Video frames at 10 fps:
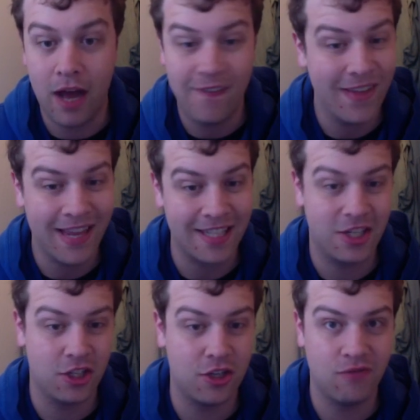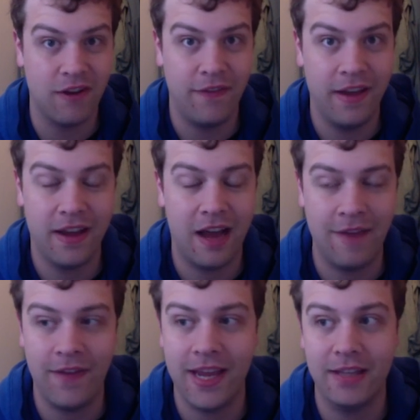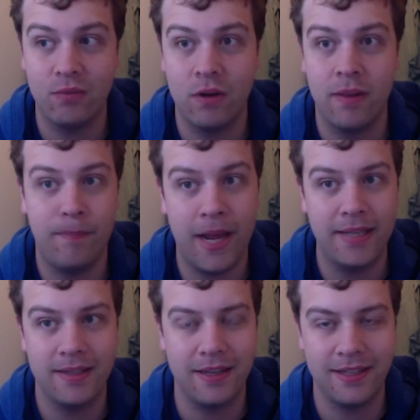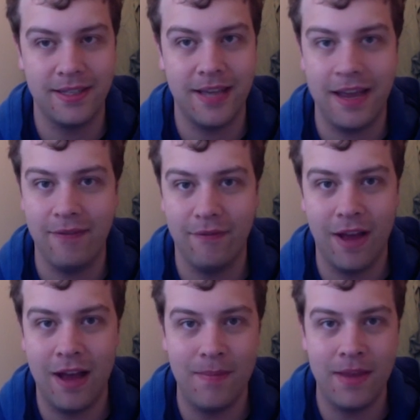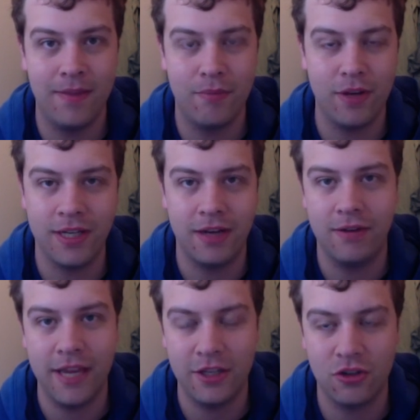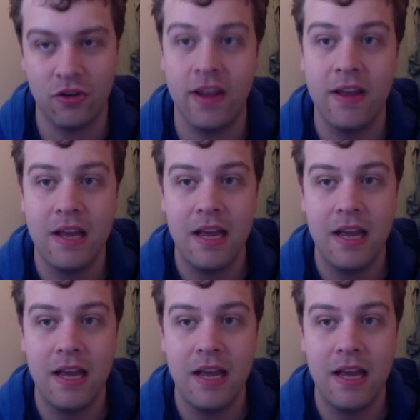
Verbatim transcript: I think that's just terrific. I think it's one of the best, as I say, um, in the pre-title history.